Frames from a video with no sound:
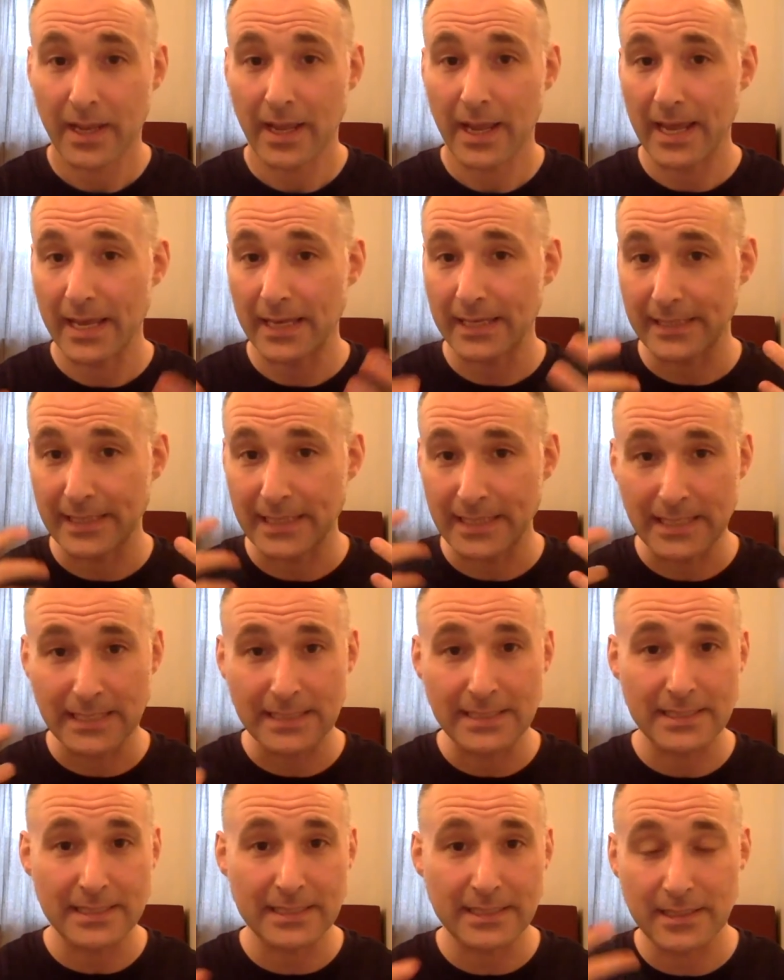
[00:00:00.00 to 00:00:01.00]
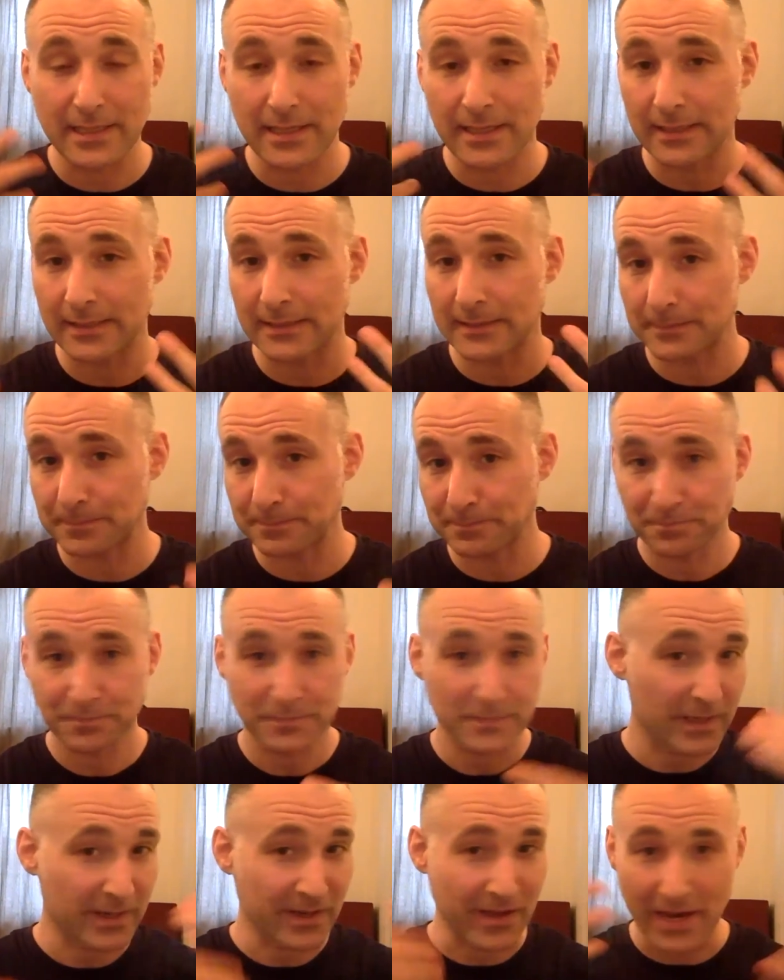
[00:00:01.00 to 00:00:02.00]
and he did a
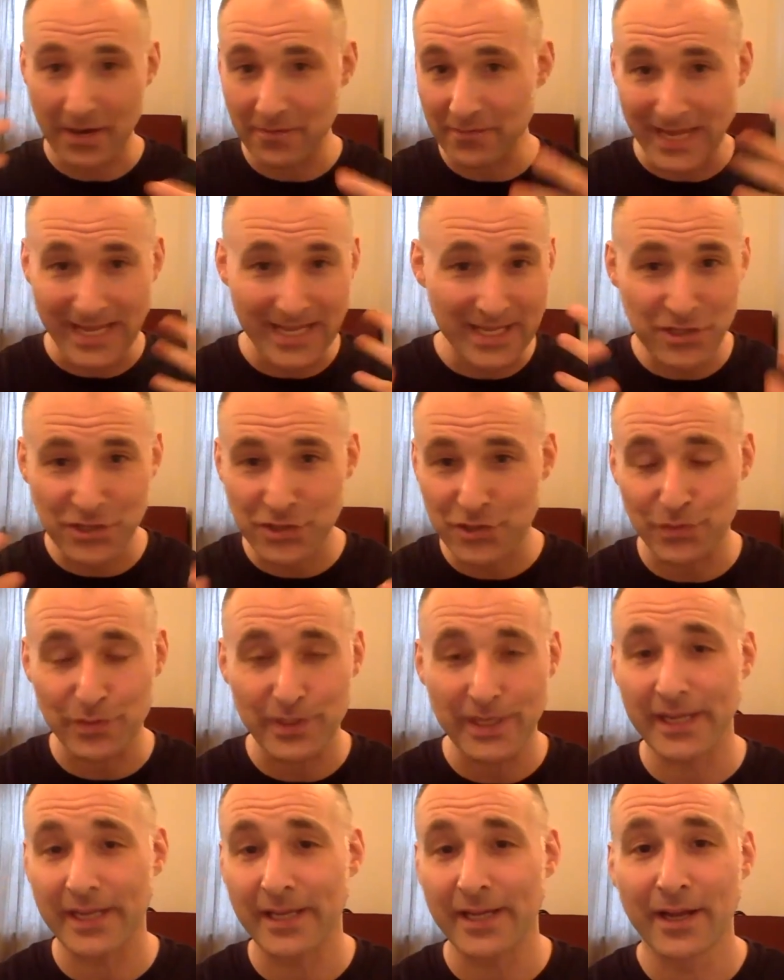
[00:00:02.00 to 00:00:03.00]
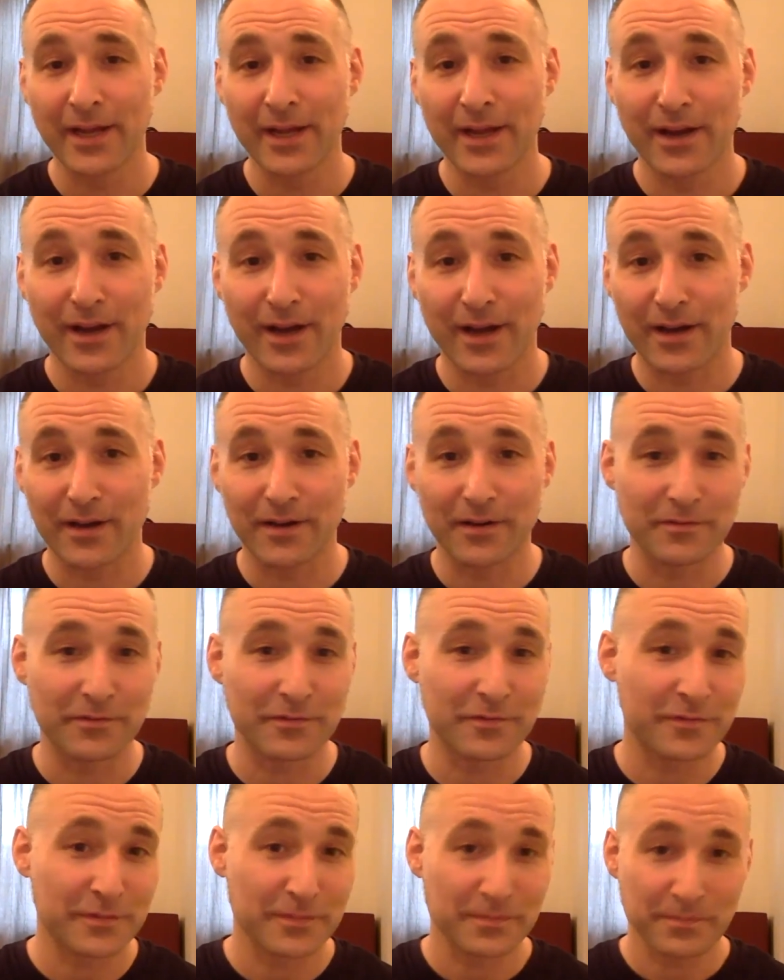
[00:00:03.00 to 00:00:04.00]
kind of a history of